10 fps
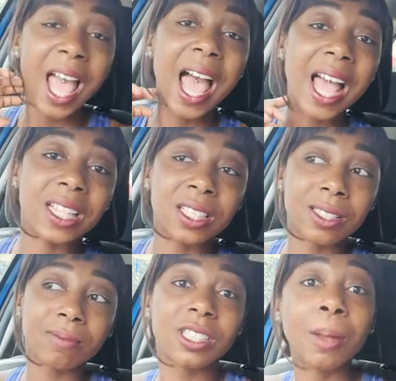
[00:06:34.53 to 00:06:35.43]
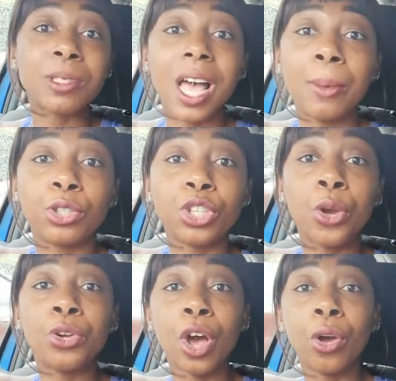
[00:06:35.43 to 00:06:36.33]
And sometimes you
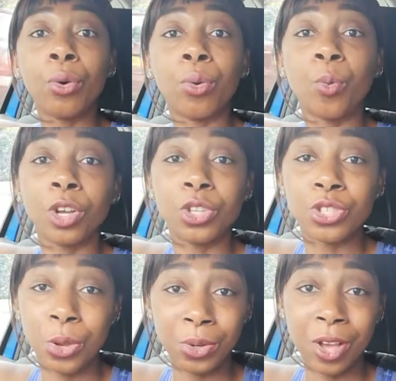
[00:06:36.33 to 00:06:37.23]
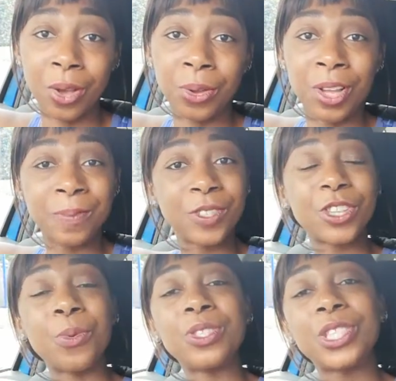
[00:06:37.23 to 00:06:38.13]
don't know what you don't know.
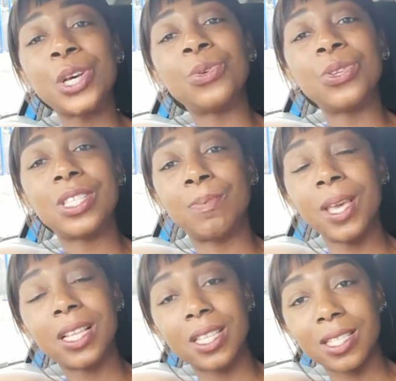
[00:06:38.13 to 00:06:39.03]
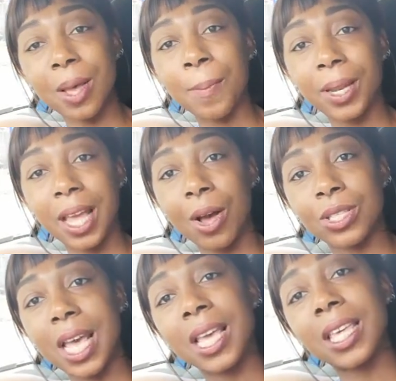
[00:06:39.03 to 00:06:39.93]
So until you speak to somebody
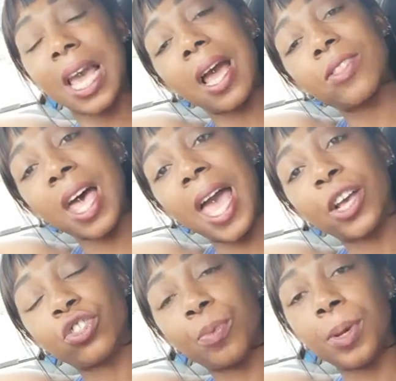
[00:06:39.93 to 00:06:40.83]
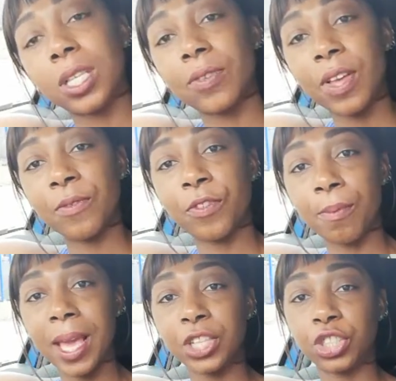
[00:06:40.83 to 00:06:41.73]
else and get that extra piece of
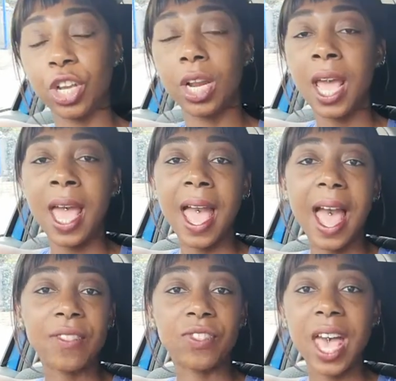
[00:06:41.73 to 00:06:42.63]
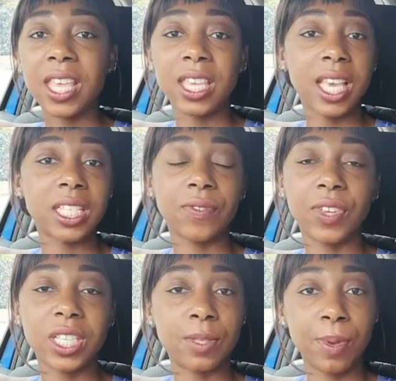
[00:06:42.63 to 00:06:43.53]
information and their years of
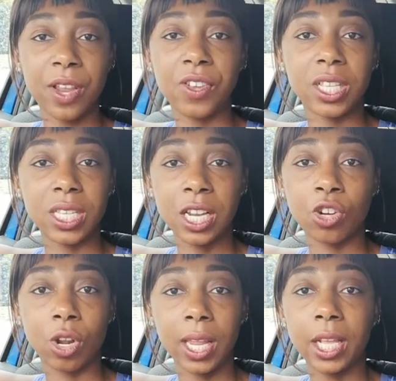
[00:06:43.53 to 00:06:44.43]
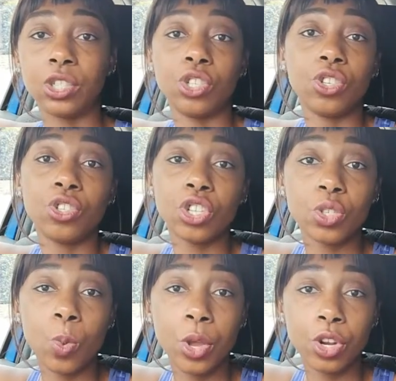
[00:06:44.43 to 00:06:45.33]
experience and knowledge, you
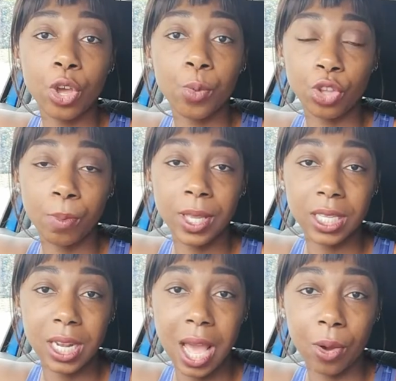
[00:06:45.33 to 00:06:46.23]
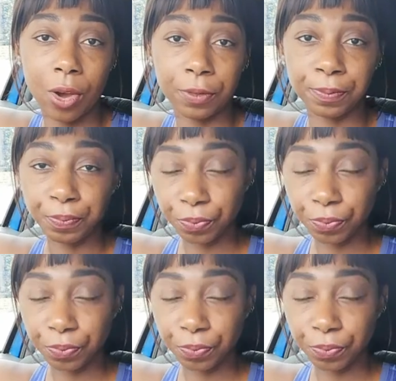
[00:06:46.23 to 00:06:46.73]
just won't know what you're missing out on.